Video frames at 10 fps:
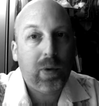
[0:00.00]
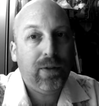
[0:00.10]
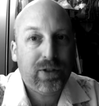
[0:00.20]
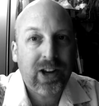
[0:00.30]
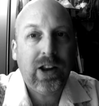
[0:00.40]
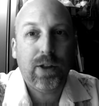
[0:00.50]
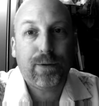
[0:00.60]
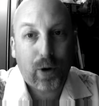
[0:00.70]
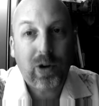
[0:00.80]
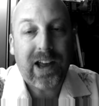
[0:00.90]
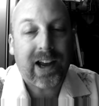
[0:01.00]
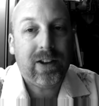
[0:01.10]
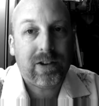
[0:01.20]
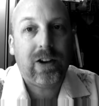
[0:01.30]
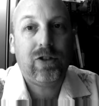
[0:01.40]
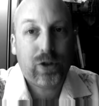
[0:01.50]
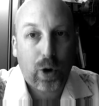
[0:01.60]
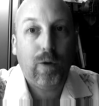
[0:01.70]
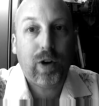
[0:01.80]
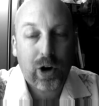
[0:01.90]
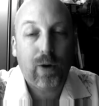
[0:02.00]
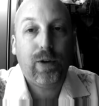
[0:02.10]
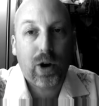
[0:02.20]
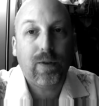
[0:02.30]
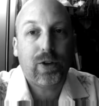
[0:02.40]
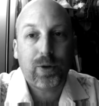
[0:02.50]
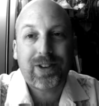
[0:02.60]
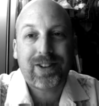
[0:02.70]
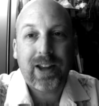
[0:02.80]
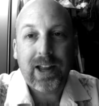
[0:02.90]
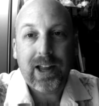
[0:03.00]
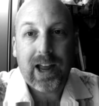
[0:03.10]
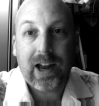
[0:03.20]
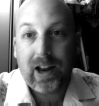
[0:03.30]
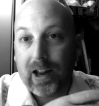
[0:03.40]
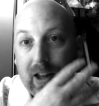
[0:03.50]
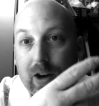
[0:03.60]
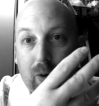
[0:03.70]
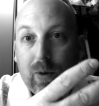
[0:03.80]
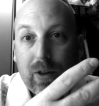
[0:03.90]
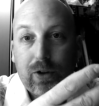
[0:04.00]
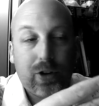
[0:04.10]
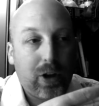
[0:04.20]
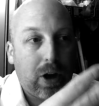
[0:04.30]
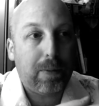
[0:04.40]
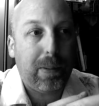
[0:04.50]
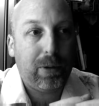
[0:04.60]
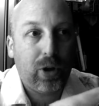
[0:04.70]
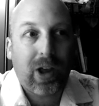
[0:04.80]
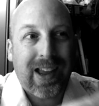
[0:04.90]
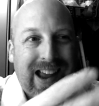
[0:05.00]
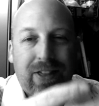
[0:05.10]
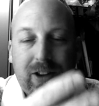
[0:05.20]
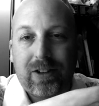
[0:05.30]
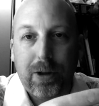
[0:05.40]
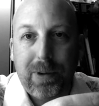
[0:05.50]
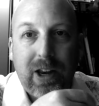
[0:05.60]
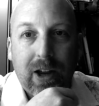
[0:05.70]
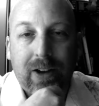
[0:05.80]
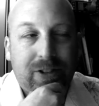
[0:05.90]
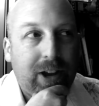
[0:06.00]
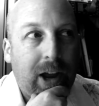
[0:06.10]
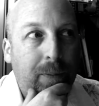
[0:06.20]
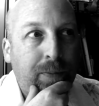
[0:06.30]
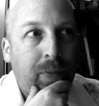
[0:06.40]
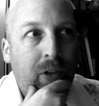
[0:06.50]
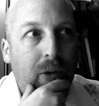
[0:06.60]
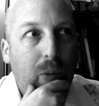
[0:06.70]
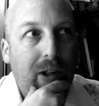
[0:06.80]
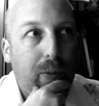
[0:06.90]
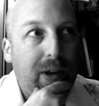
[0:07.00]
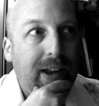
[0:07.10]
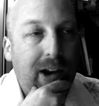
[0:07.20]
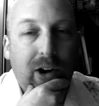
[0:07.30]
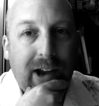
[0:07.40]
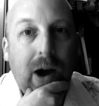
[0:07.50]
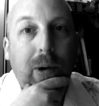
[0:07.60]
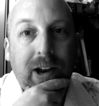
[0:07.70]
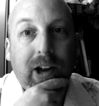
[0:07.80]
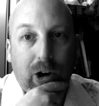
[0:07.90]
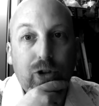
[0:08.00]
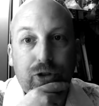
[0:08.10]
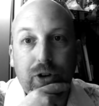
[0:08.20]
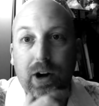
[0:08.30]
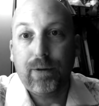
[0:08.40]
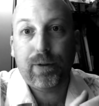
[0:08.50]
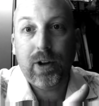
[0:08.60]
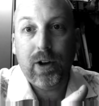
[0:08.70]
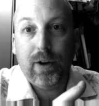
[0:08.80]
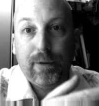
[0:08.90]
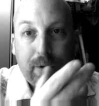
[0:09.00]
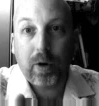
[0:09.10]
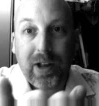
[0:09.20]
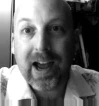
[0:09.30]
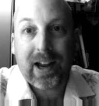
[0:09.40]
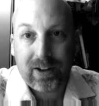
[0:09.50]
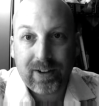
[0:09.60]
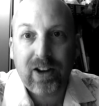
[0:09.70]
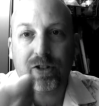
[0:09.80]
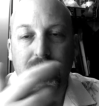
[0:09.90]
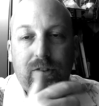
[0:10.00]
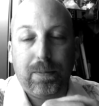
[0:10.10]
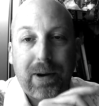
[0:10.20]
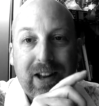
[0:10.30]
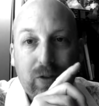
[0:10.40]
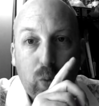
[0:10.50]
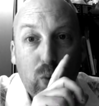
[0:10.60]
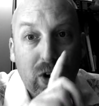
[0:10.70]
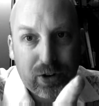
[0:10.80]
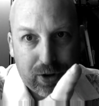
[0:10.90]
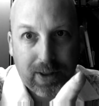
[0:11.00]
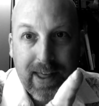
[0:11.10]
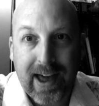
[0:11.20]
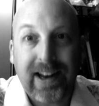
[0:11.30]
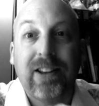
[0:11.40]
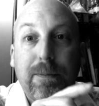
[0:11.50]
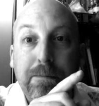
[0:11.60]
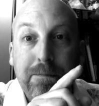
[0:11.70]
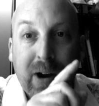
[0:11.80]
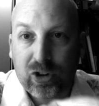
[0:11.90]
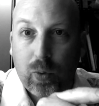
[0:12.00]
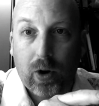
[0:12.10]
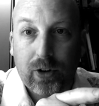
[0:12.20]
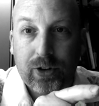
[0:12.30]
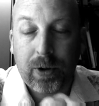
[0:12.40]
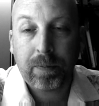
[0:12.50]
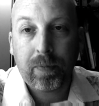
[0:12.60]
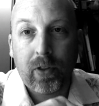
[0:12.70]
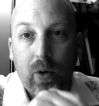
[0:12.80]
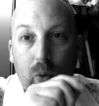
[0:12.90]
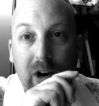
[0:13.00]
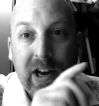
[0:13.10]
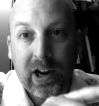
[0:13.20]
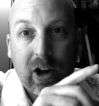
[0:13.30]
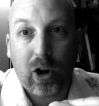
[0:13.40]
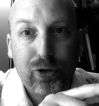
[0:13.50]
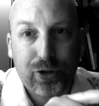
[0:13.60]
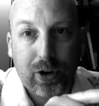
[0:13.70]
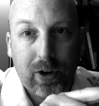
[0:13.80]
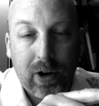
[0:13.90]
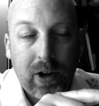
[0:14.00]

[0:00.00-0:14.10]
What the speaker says: we've seen the phony accusations over and over and over. So it's, there's a lot of people looking at this in the media and saying, well, we are now in a culture of phony accusations. But it's worse than that. It's much worse. We're in a culture